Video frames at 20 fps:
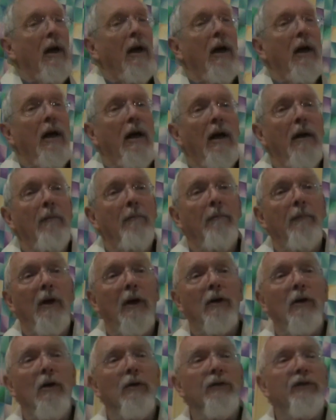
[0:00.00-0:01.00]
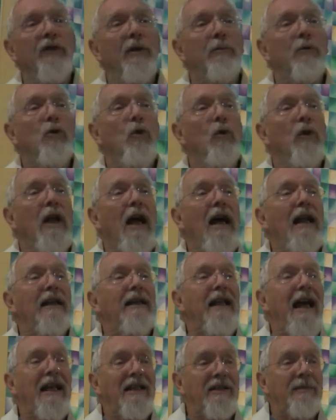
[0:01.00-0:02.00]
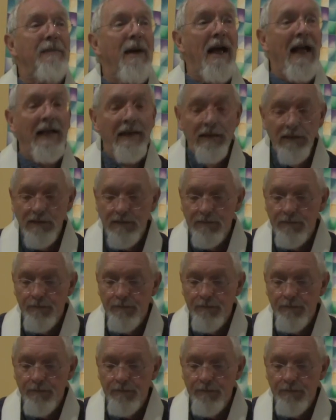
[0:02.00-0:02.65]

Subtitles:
a concept called anatman,